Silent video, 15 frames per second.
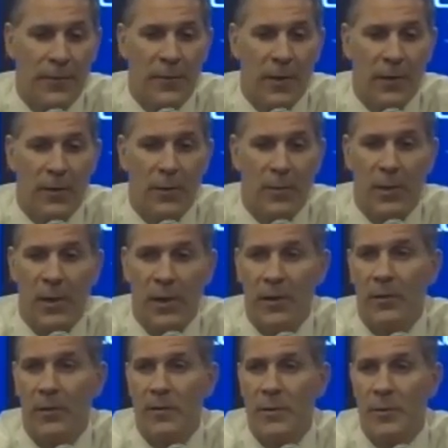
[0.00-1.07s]
our
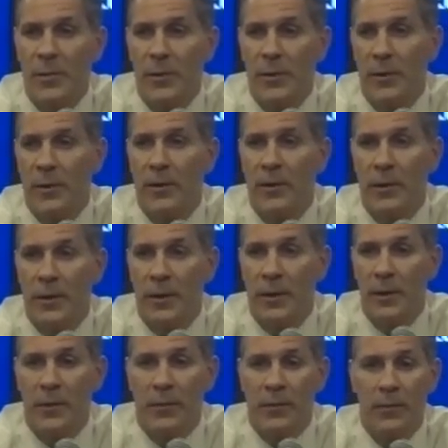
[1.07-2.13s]
competitive spirit,
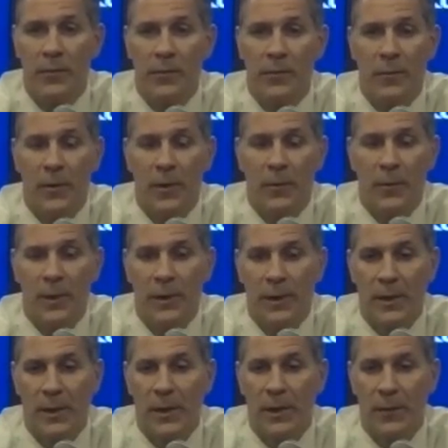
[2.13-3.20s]
and we
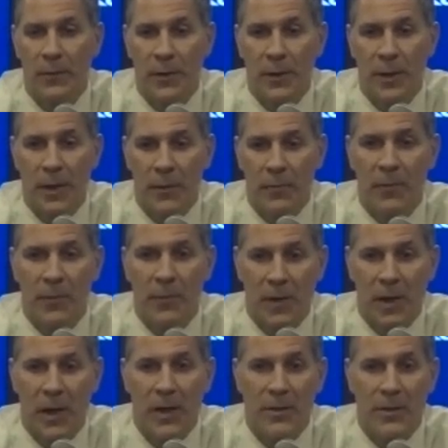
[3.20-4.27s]
did, and we came from
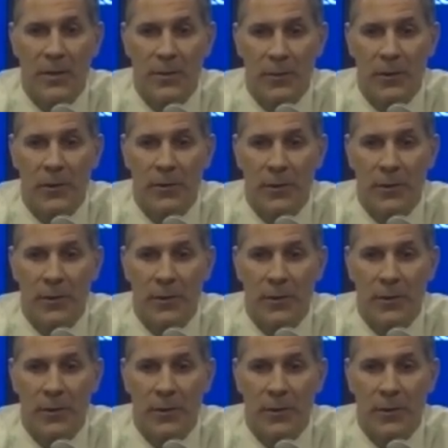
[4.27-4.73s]
guys that we,